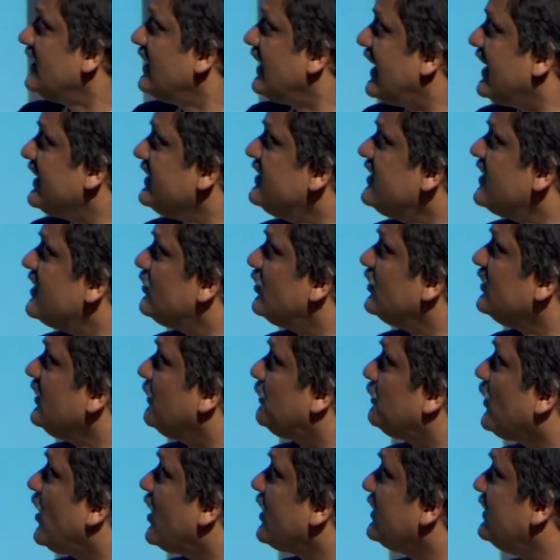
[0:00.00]
And here he
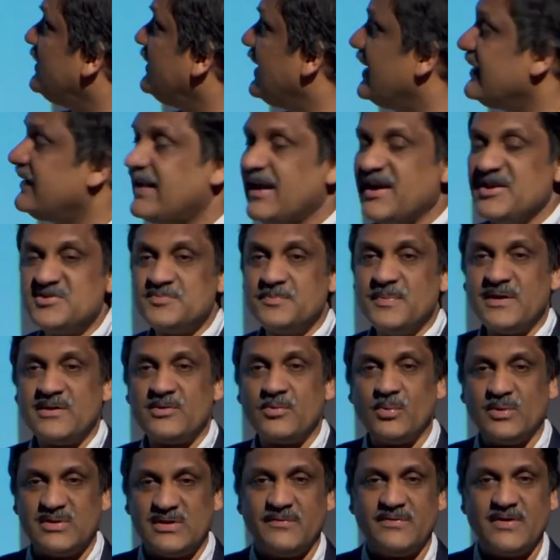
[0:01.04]
plotted the engagement
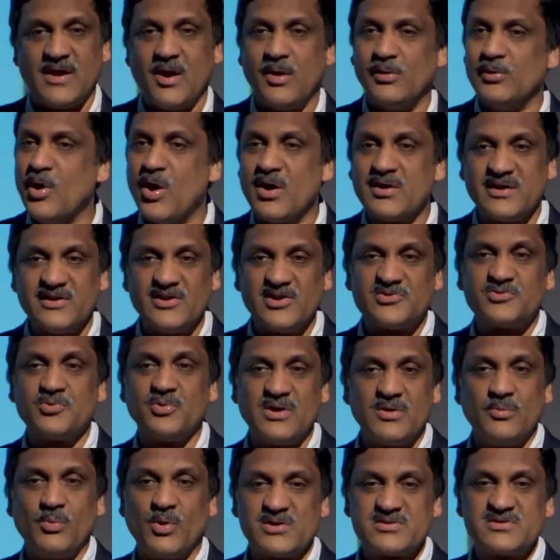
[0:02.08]
with the how long did the
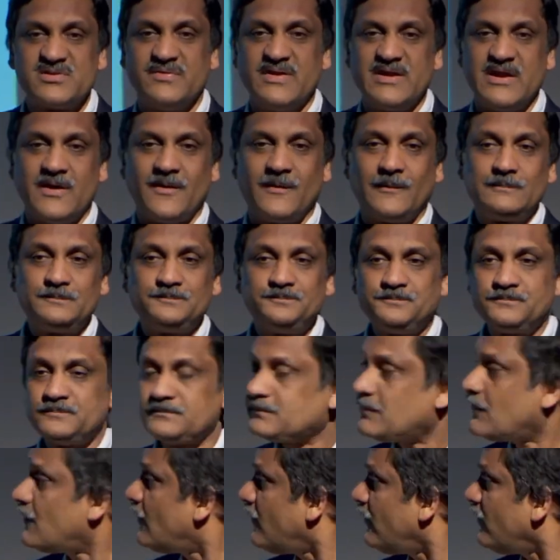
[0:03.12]
student watch the video.
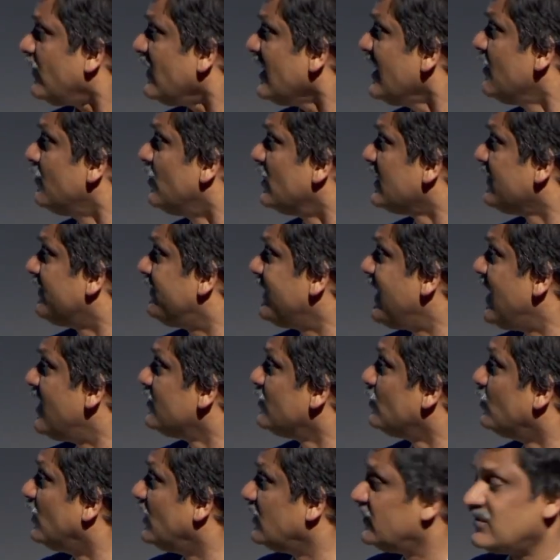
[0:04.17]
And what he
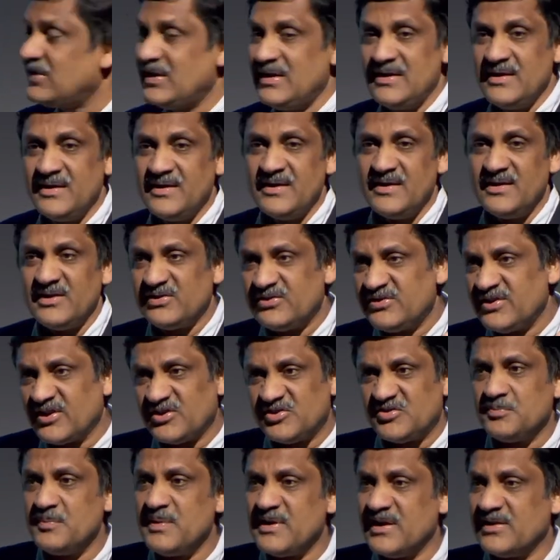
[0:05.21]
found was
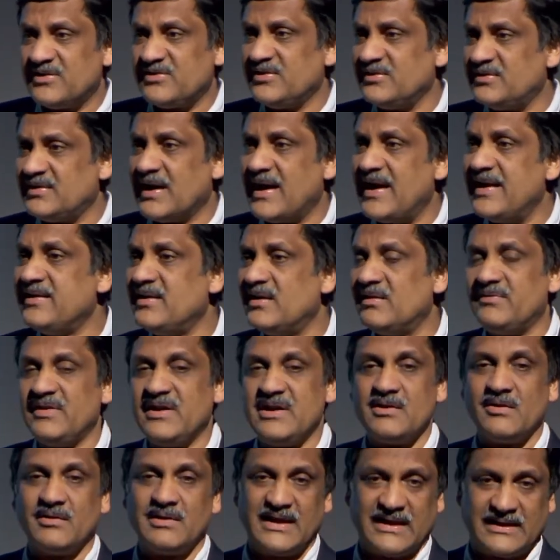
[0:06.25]
6 minutes is the ideal
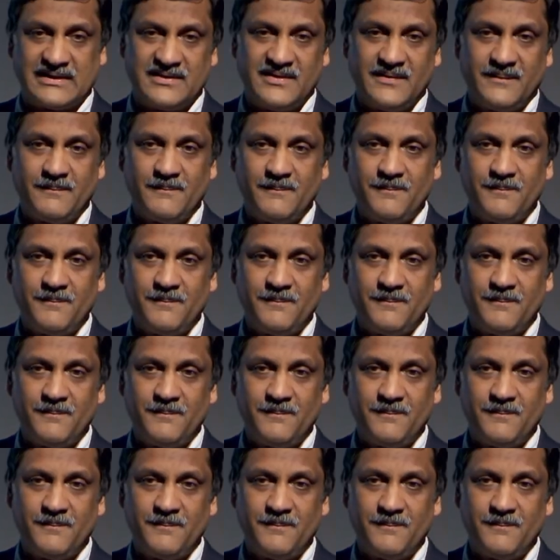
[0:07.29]
video length.